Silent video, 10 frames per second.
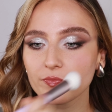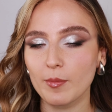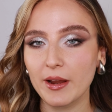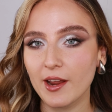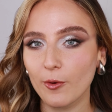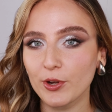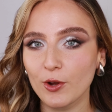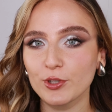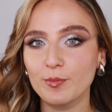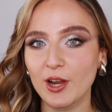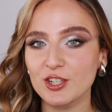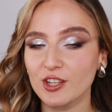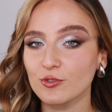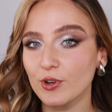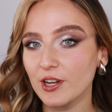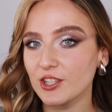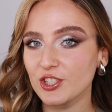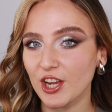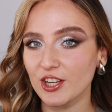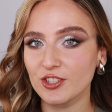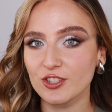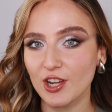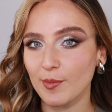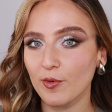By now we know that blush can really change the shape